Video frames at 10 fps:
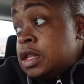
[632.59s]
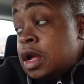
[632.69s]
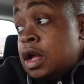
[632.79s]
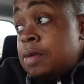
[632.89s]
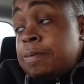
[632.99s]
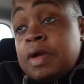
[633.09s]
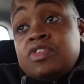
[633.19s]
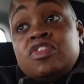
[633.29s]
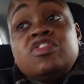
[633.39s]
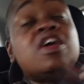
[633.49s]
Um, I
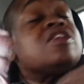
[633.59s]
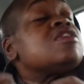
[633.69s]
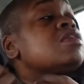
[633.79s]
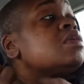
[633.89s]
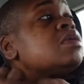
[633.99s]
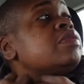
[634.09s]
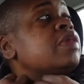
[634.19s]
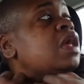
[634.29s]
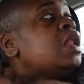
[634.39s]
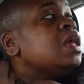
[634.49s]
just checked the
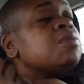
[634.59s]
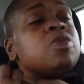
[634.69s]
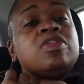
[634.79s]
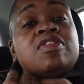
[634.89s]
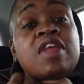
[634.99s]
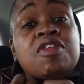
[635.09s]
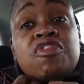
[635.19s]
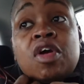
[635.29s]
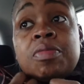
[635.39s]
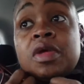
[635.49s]
claim with State
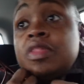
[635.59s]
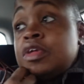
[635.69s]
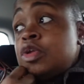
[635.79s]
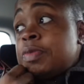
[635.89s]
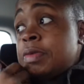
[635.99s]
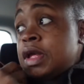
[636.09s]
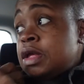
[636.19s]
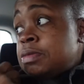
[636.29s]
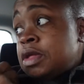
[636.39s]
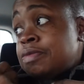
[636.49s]
Farm, the other, you know, people that
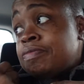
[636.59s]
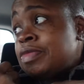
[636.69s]
hit me.